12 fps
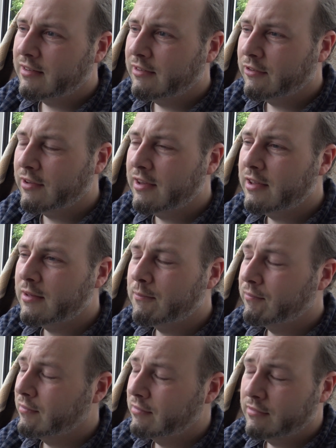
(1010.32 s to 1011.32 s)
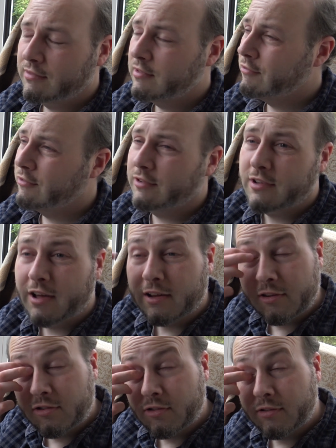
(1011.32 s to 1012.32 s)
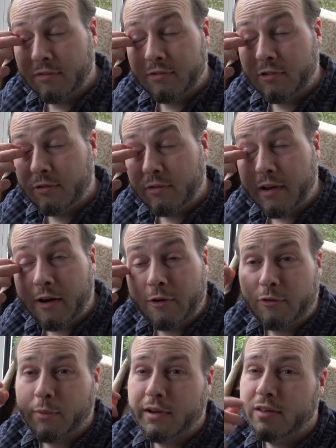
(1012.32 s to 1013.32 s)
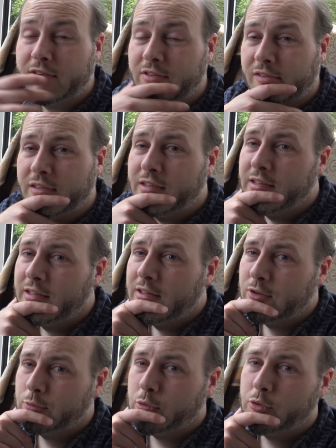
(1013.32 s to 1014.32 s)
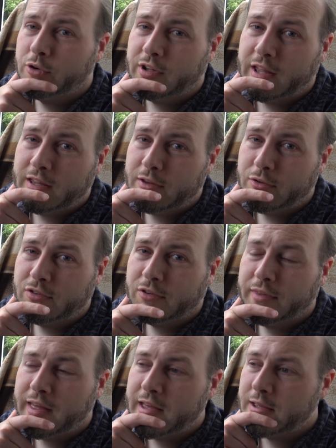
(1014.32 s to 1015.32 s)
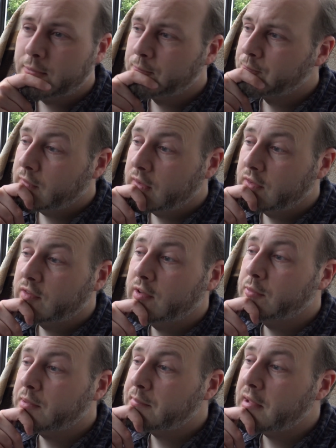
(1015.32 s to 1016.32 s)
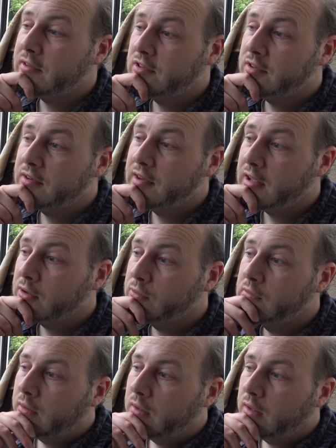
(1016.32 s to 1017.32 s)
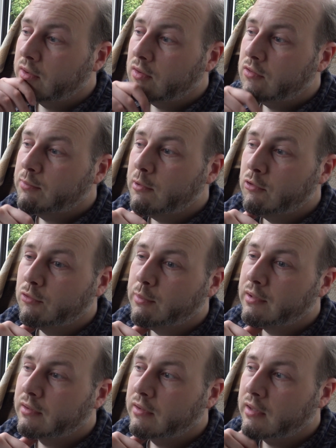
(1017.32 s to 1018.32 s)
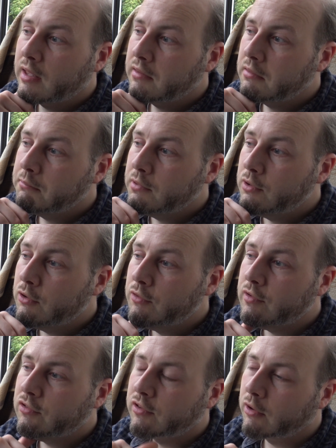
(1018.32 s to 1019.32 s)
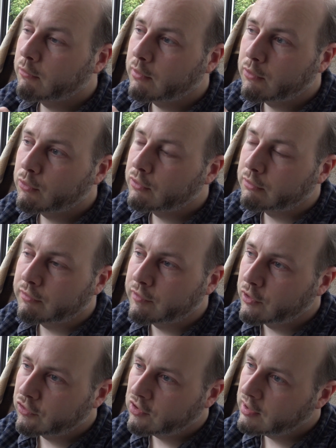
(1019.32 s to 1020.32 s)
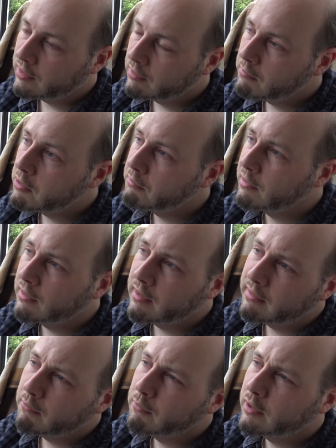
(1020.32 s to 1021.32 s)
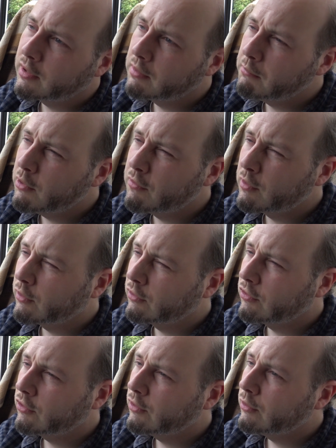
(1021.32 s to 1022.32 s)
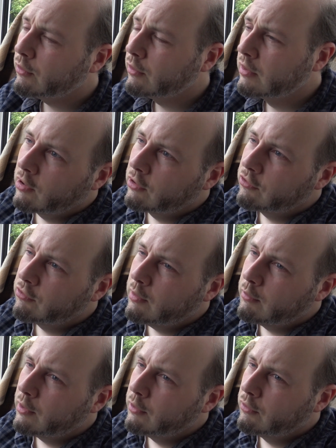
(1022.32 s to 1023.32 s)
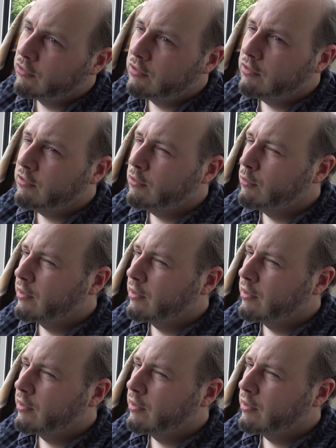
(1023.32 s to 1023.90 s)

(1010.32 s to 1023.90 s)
looking at different colours on dual carriageways. That's what I want to get used to there. It's a little bit better now. I suppose we're getting the manoeuvres done with all the reversing at the moment, and then we're going to move on to country roads and dual